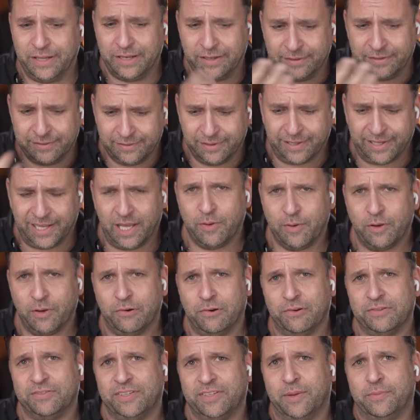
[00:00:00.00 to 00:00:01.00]
and then I
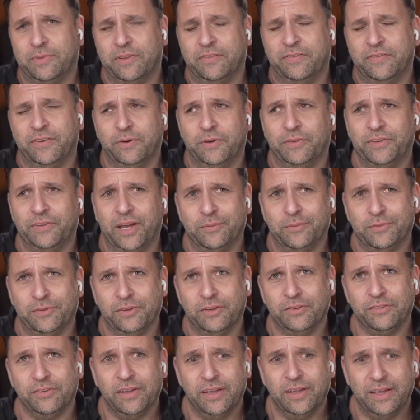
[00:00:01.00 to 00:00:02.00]
came across depth of field
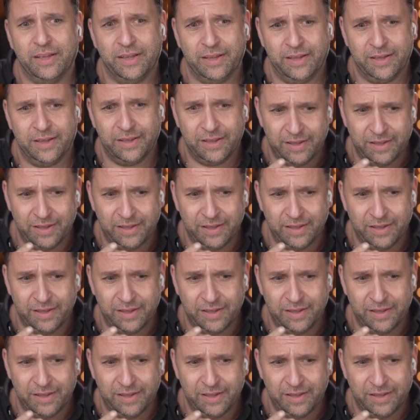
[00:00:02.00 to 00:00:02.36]
adapters